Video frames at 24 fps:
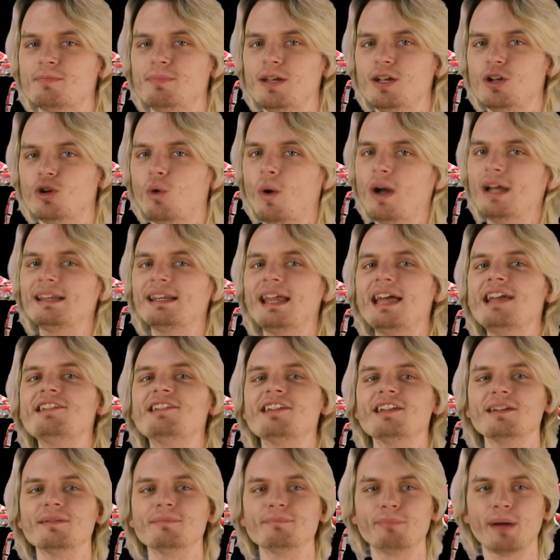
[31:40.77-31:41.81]
to be quite
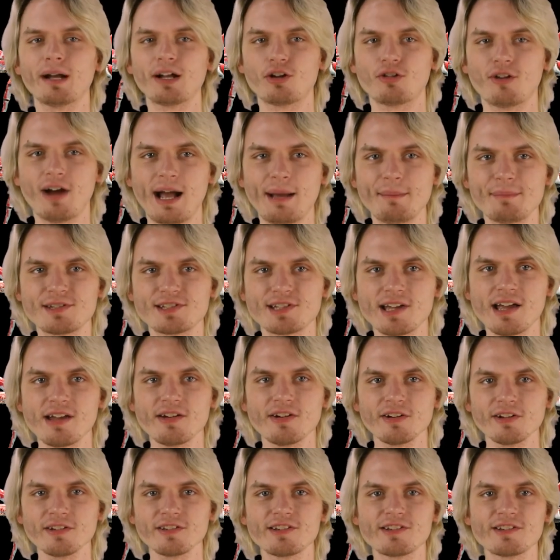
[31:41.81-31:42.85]
lazy by crab
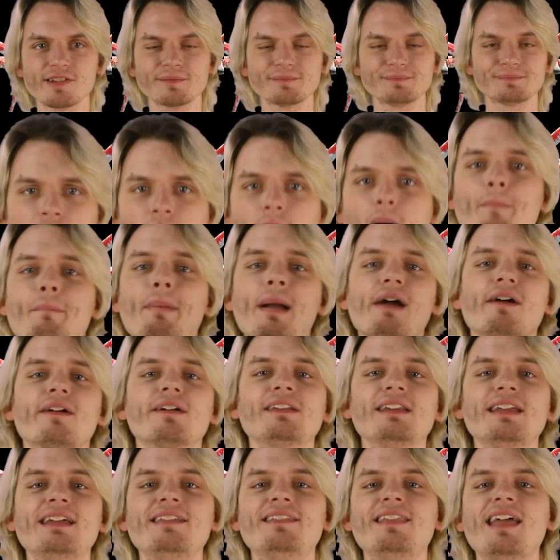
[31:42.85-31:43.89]
standards.
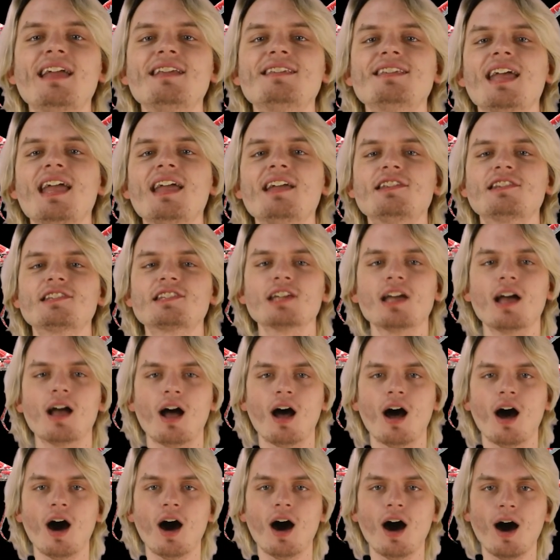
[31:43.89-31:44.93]
Apparently, they taste
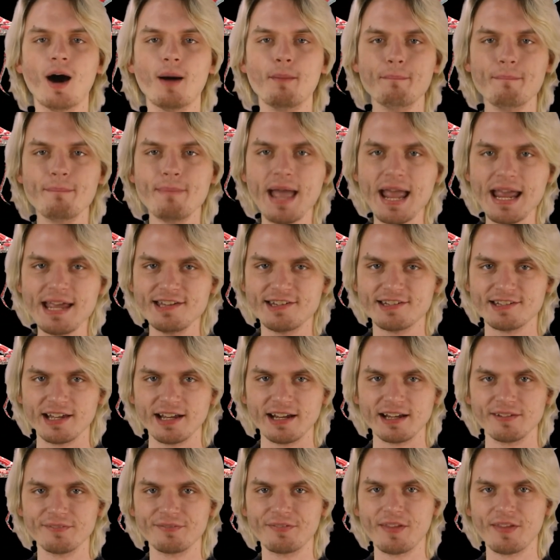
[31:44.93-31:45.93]
amazing